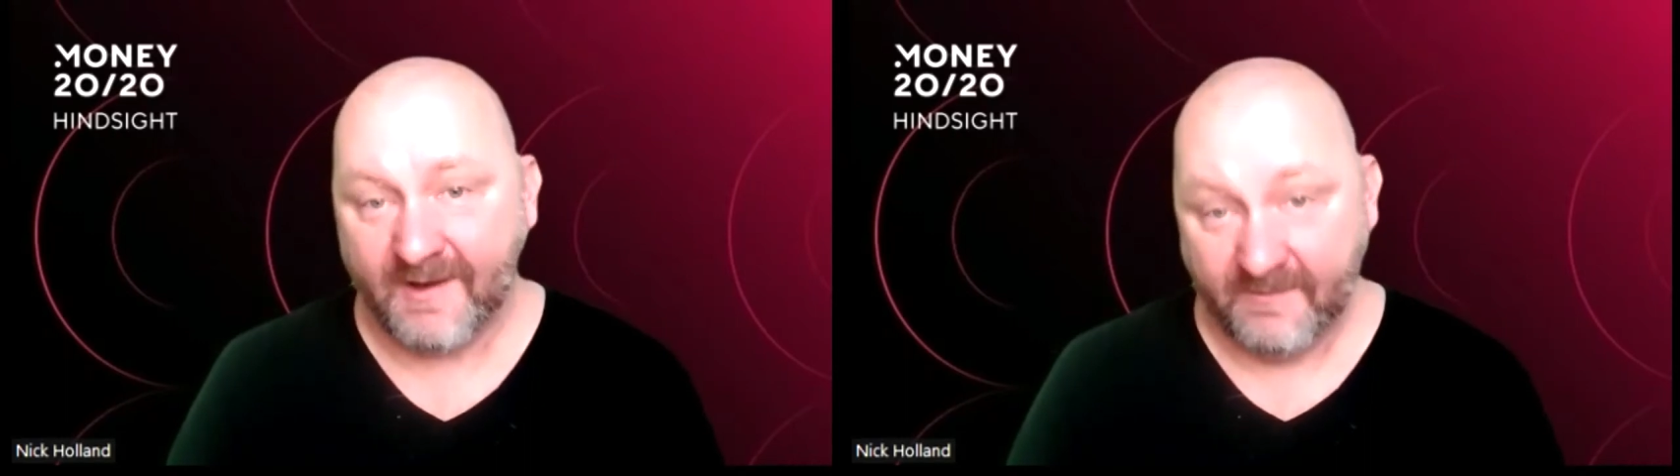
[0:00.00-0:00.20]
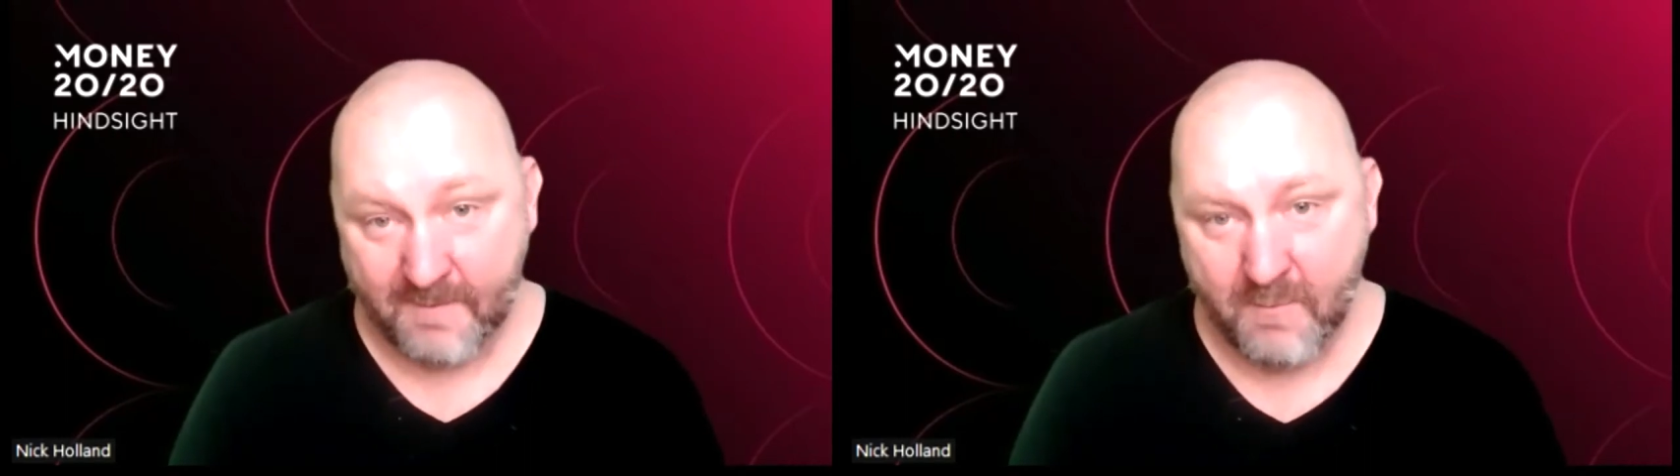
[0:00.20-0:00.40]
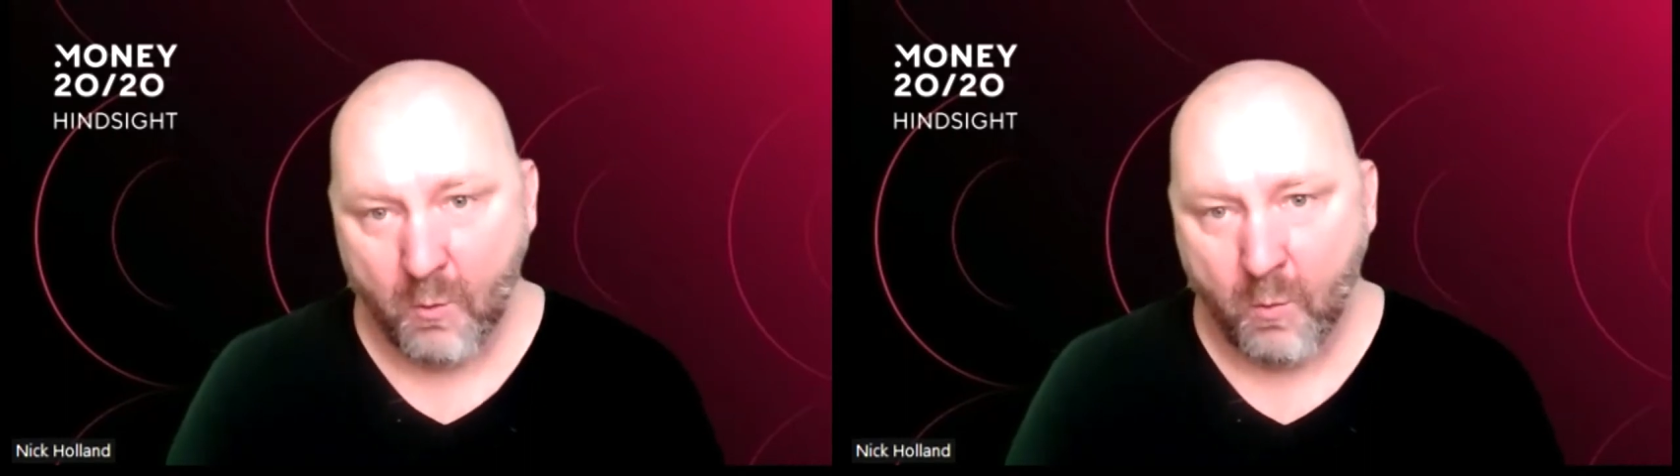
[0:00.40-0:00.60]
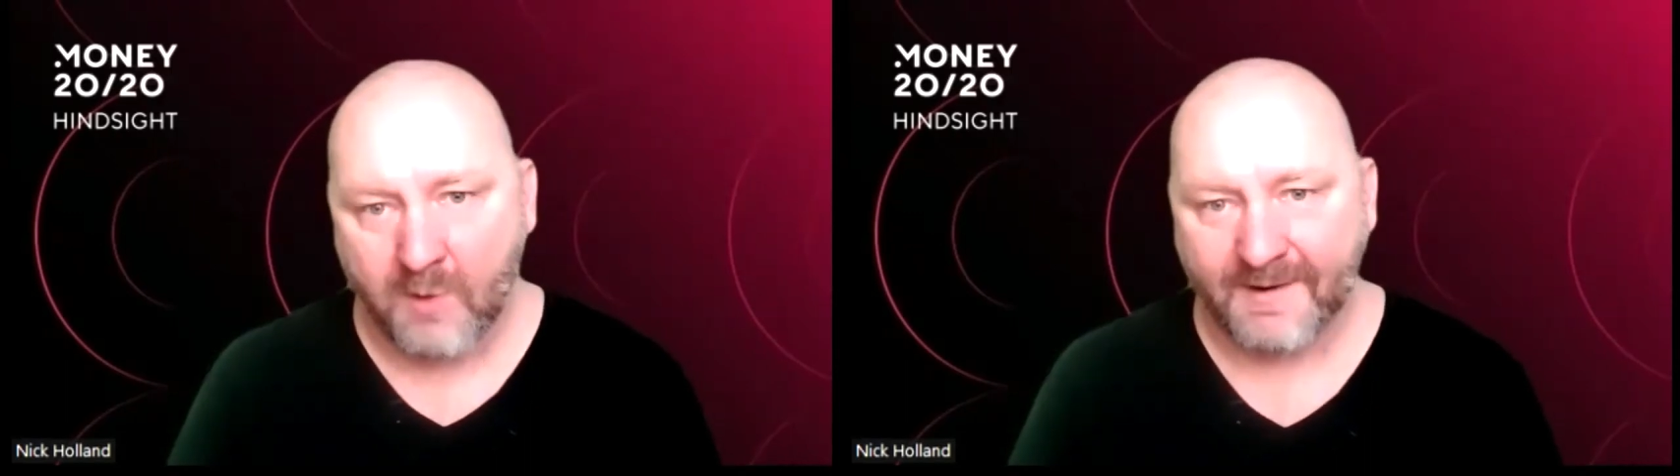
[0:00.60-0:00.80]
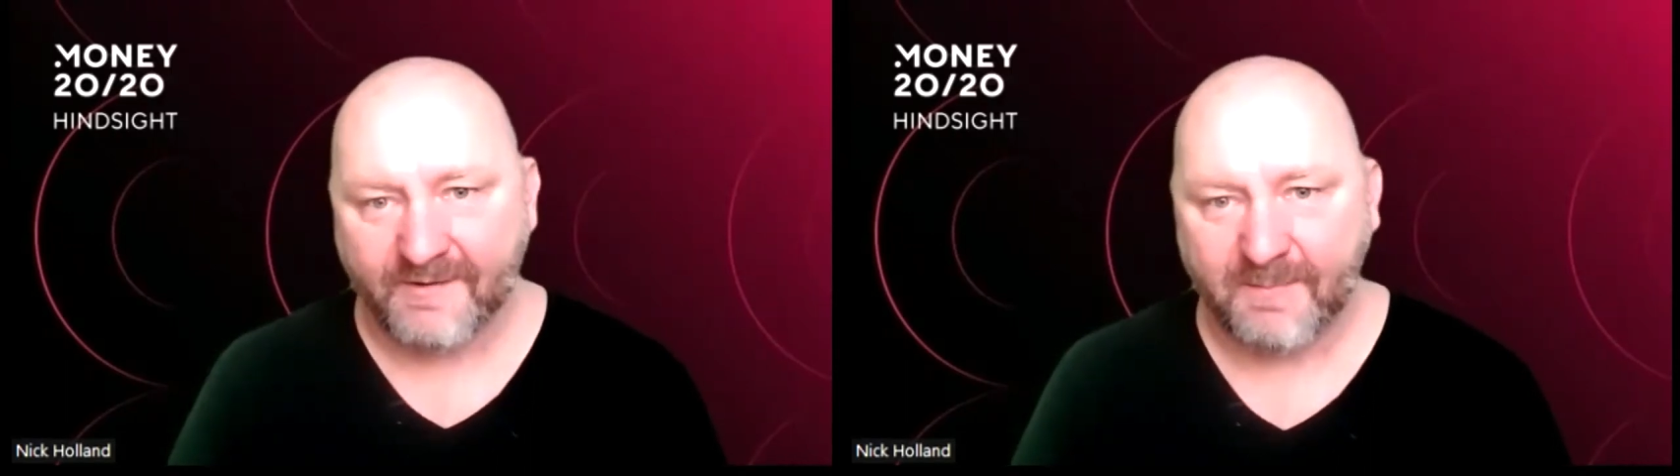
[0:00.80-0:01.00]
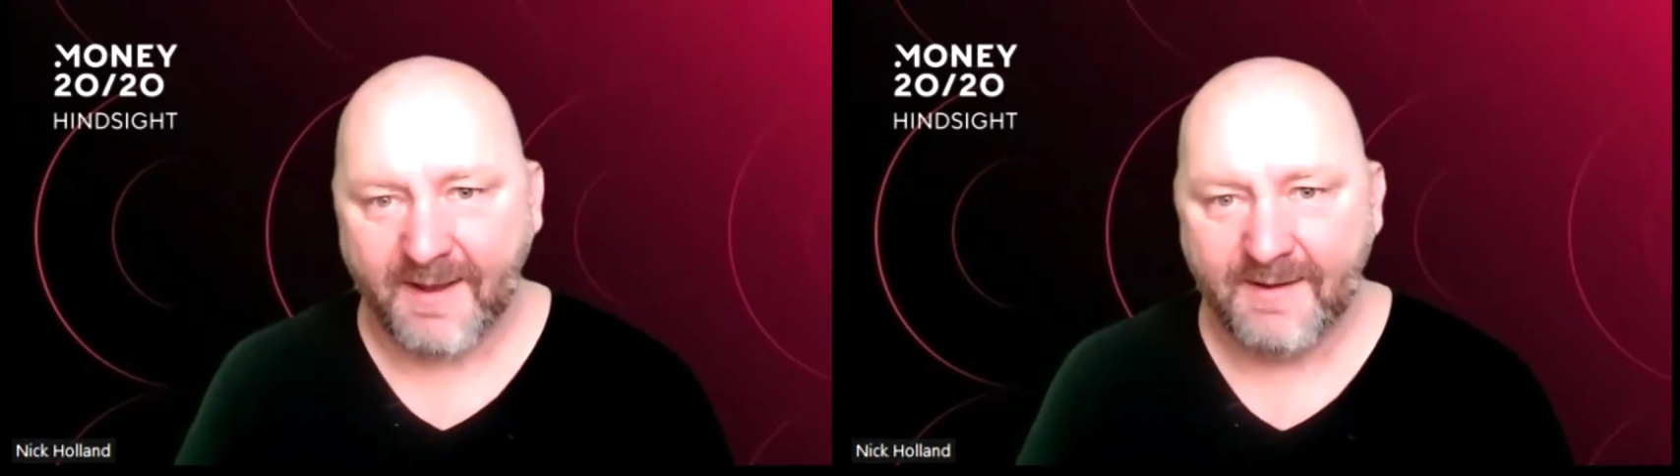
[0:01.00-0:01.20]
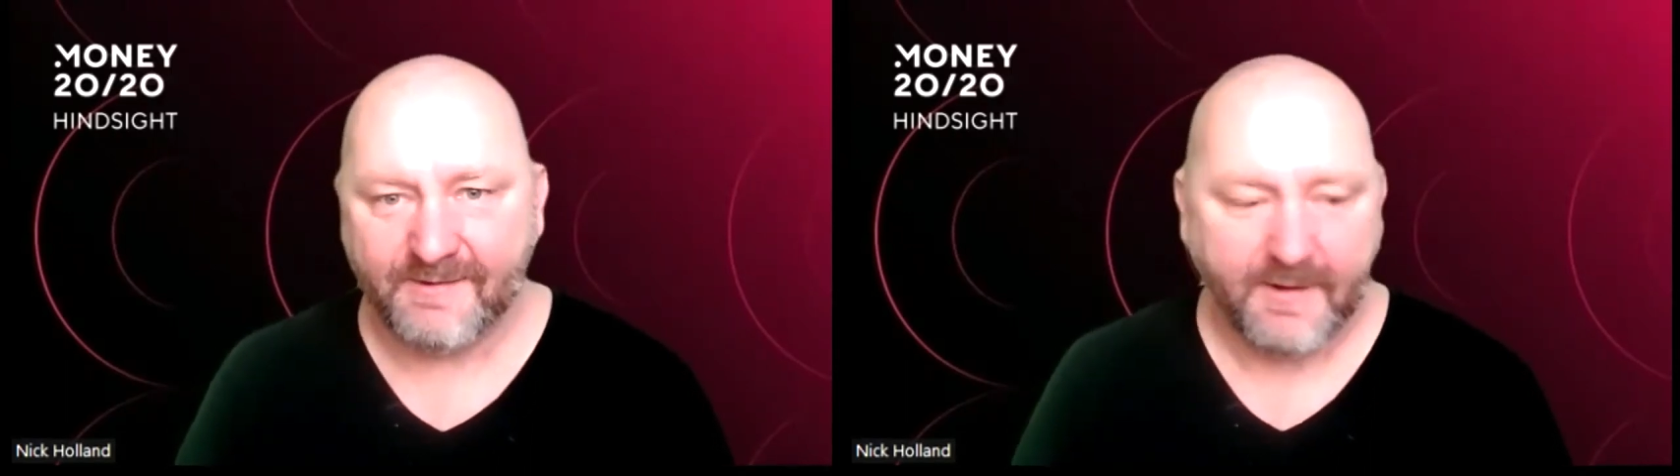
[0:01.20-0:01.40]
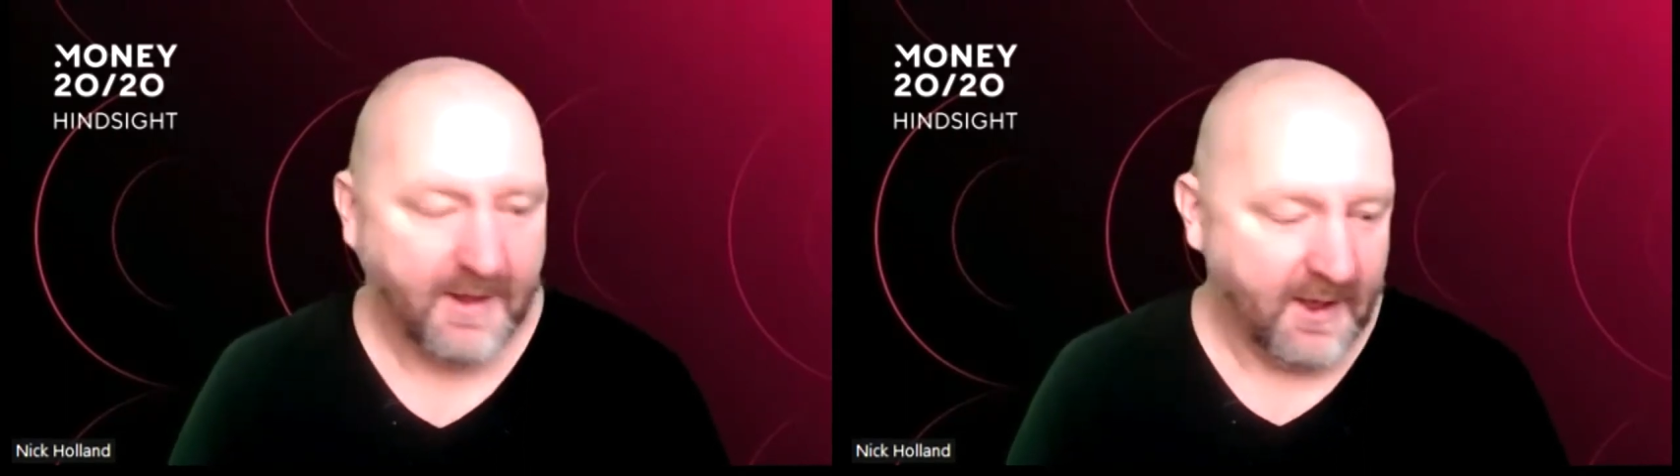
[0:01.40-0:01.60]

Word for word: takes up more wallet space,